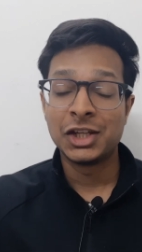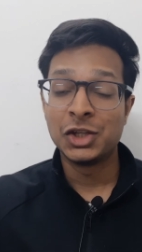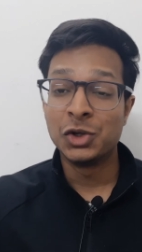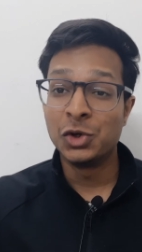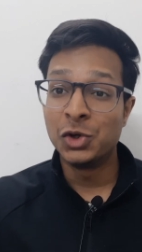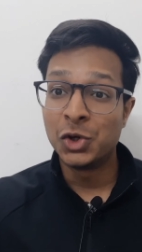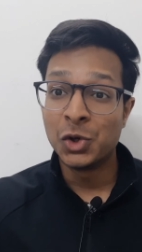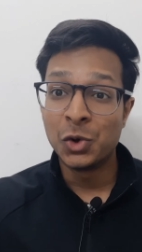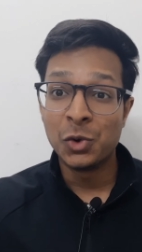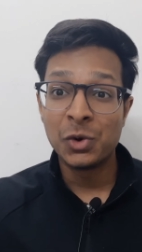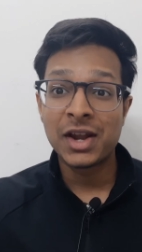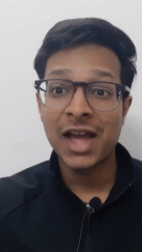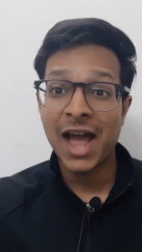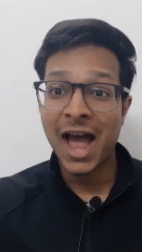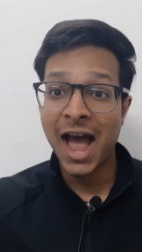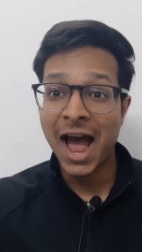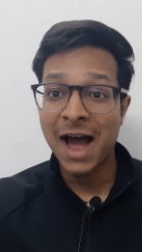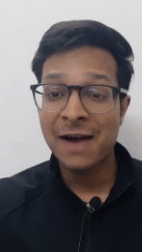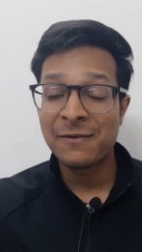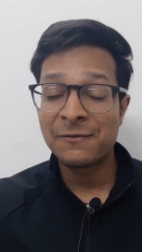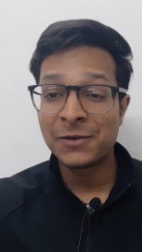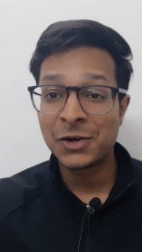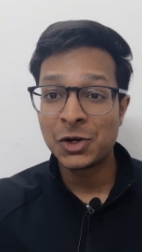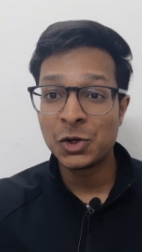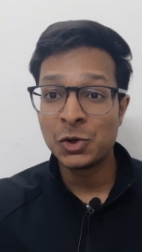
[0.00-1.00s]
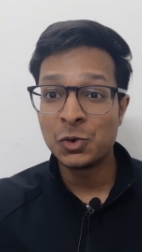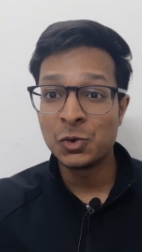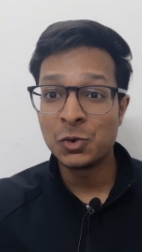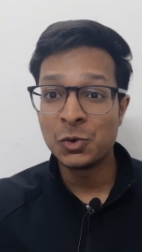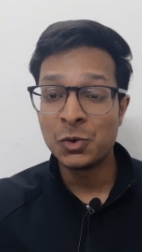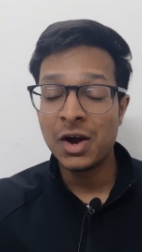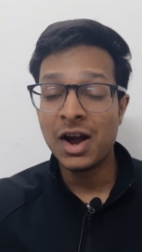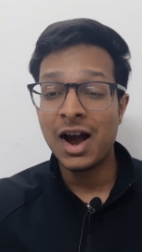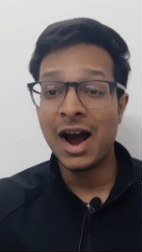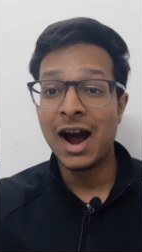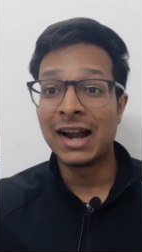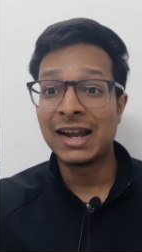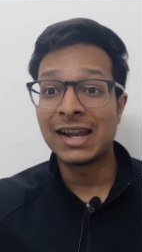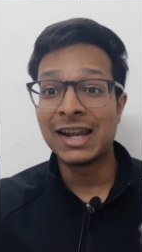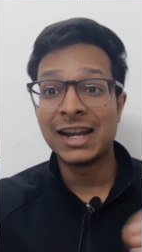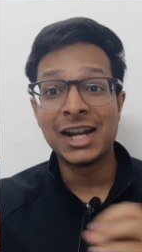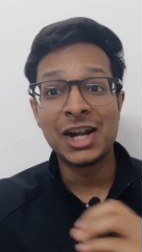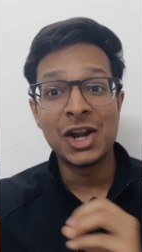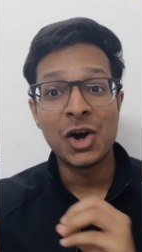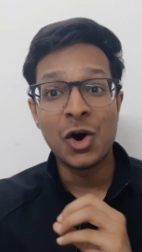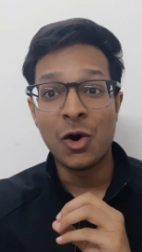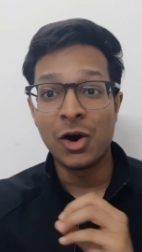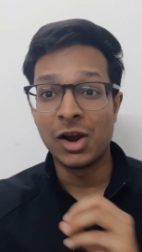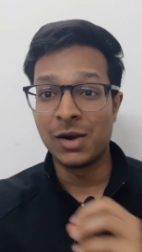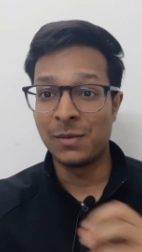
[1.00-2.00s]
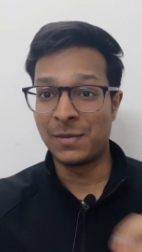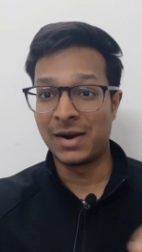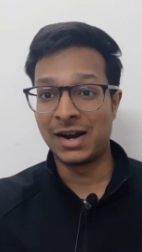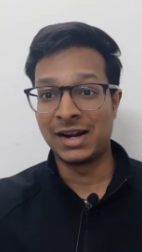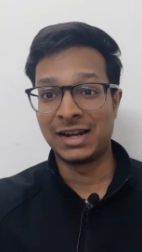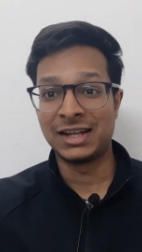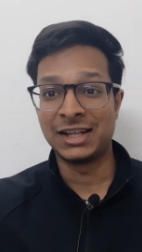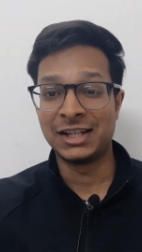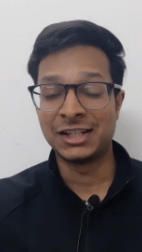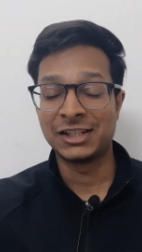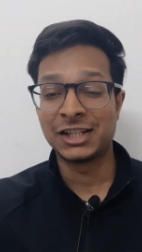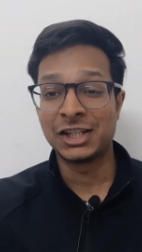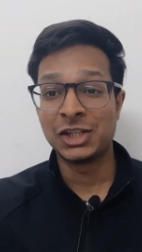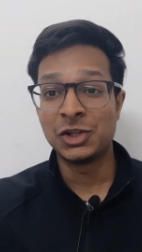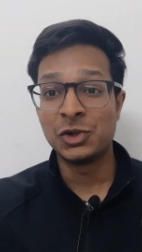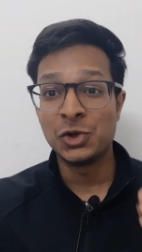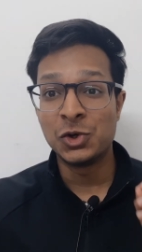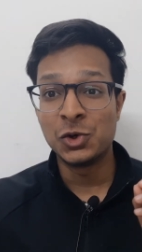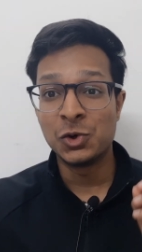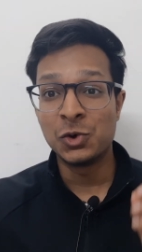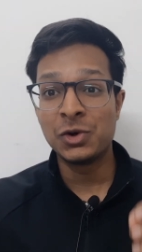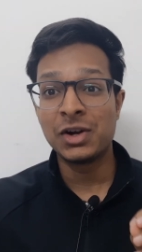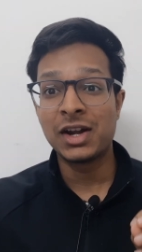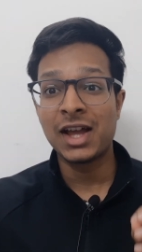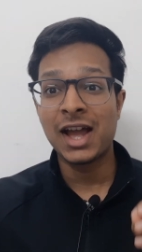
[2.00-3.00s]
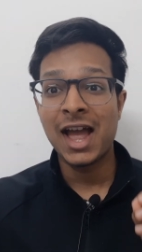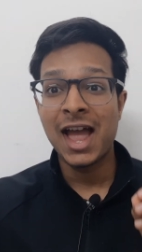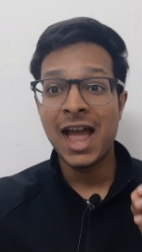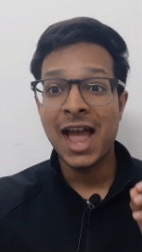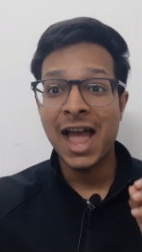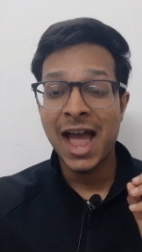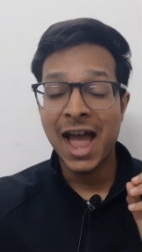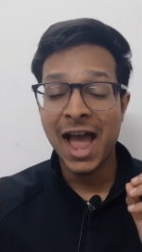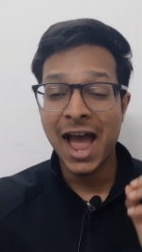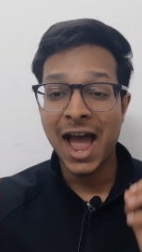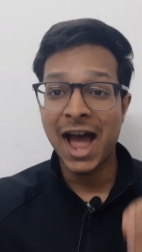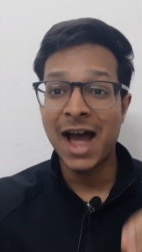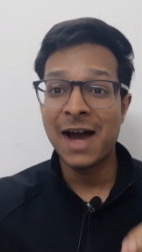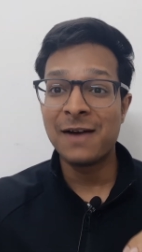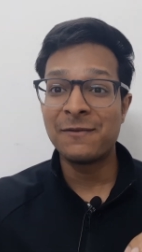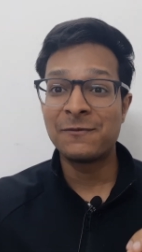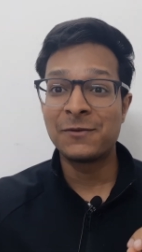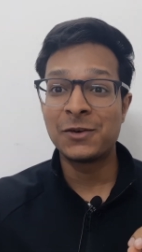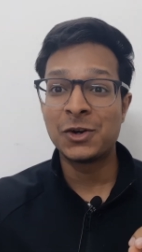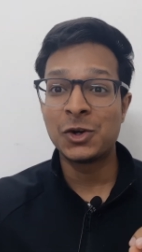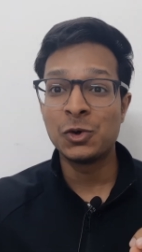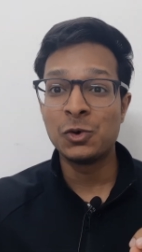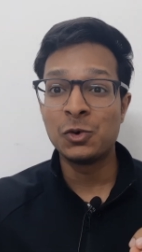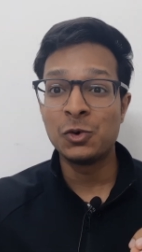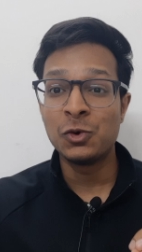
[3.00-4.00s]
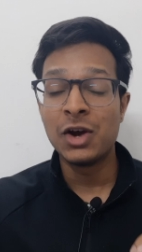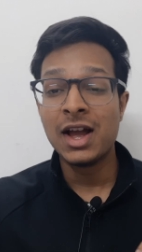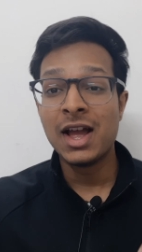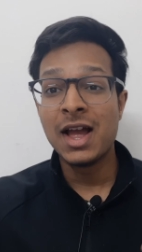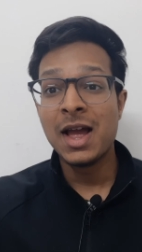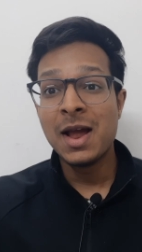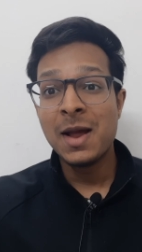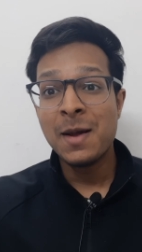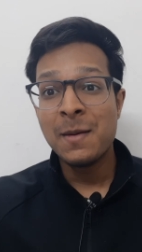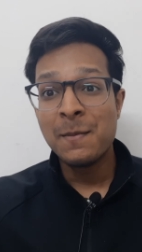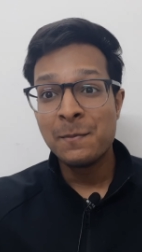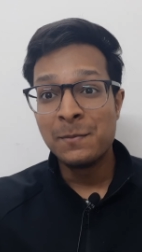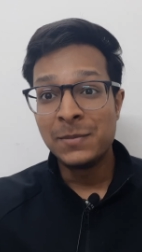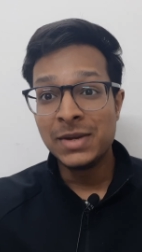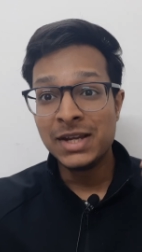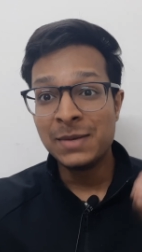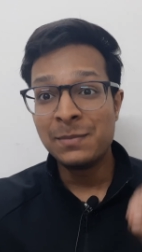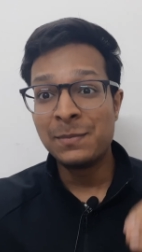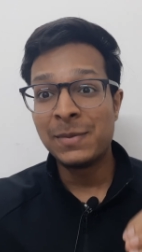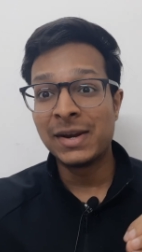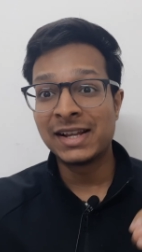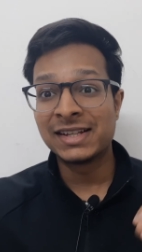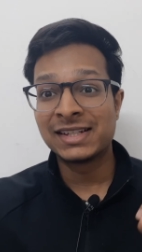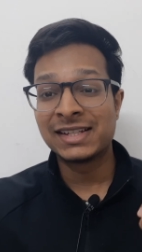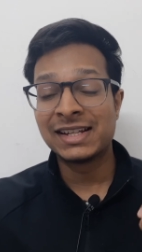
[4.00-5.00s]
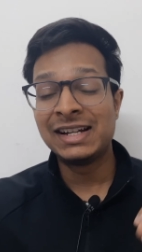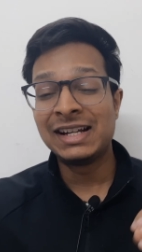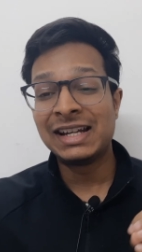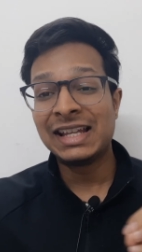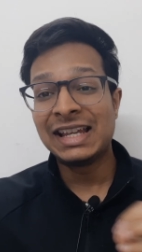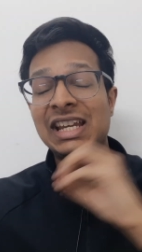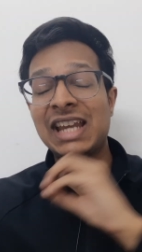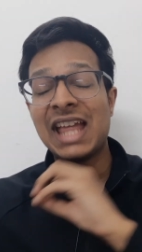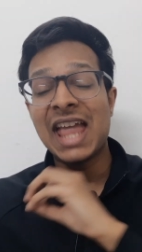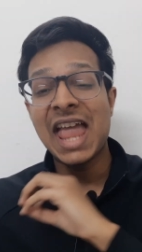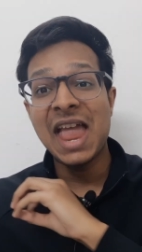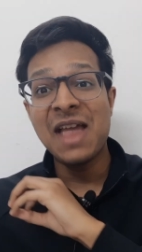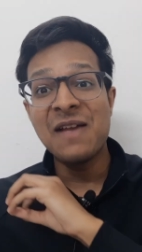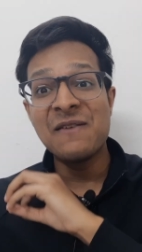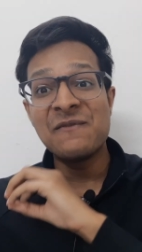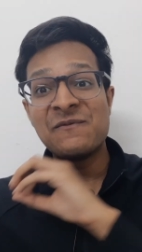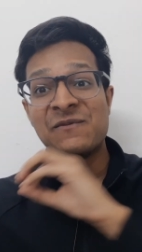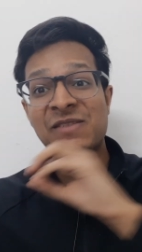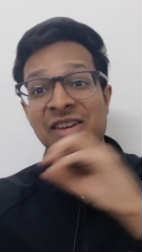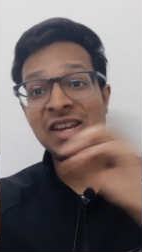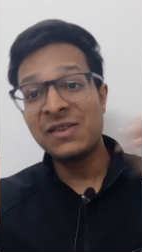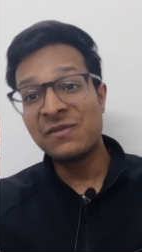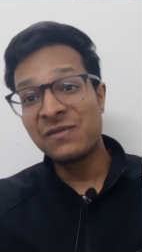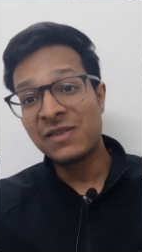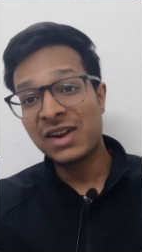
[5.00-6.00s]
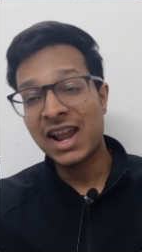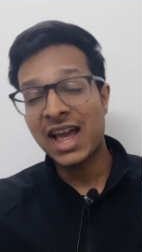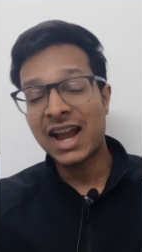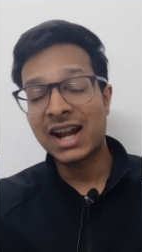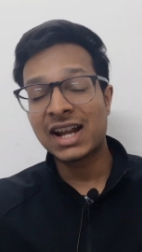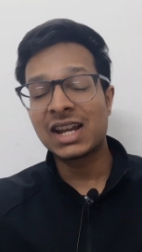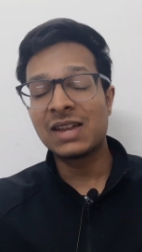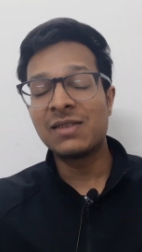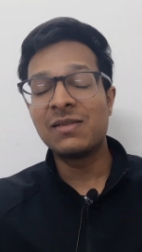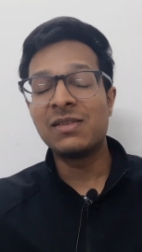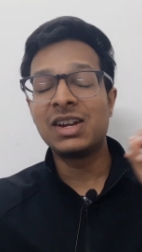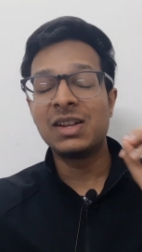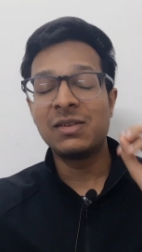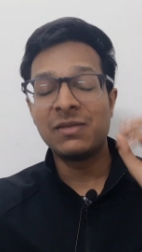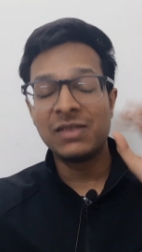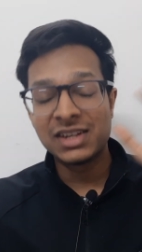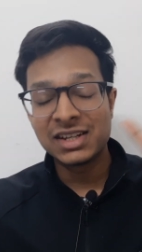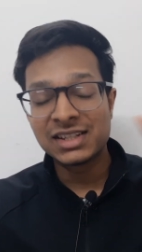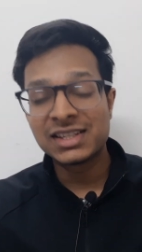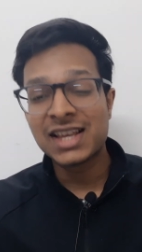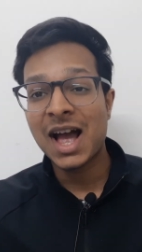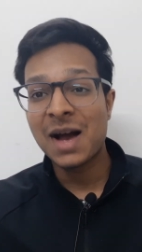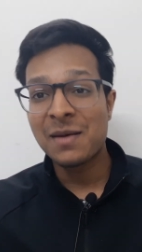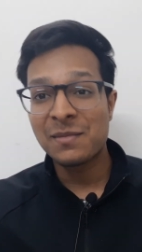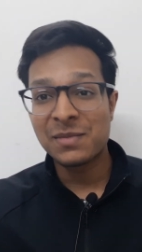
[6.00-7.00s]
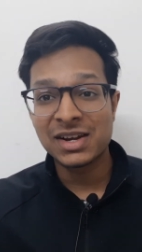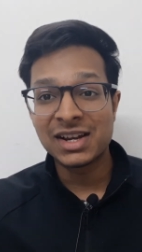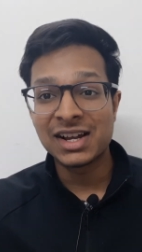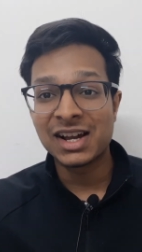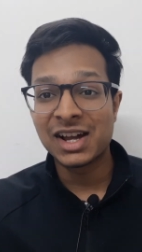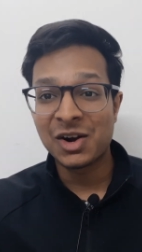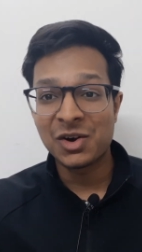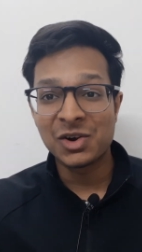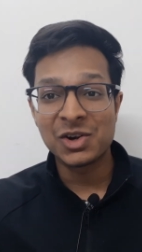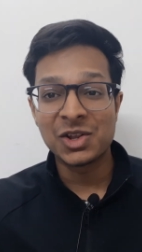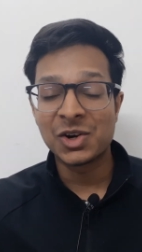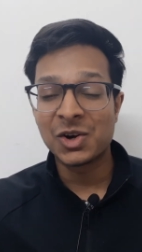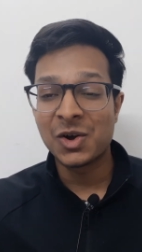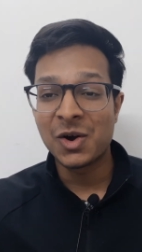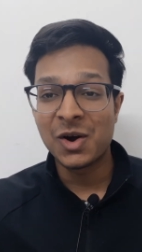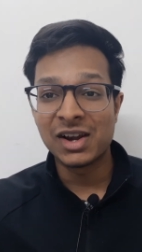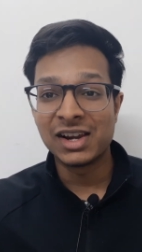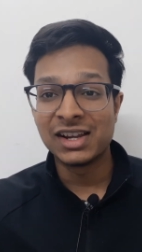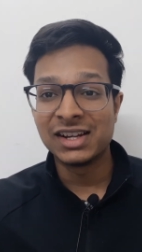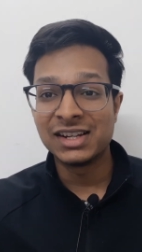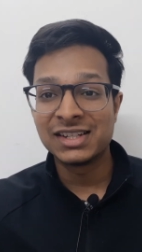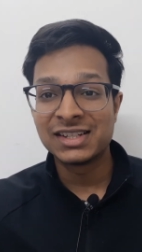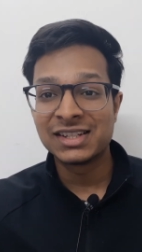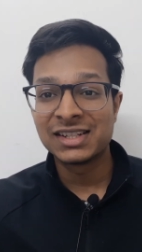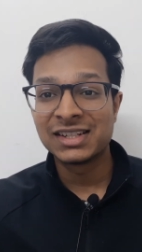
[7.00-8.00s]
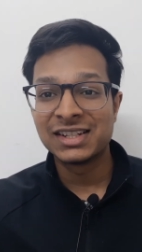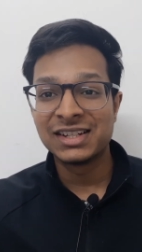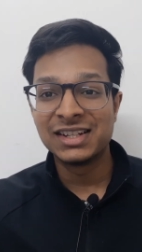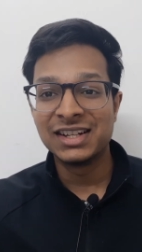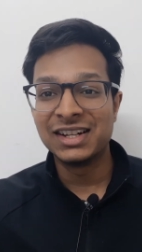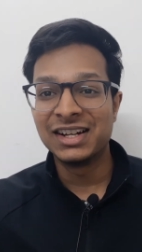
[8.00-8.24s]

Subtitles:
You don't have to attend all parties. You don't have to be present in every fun activity which is happening around your college.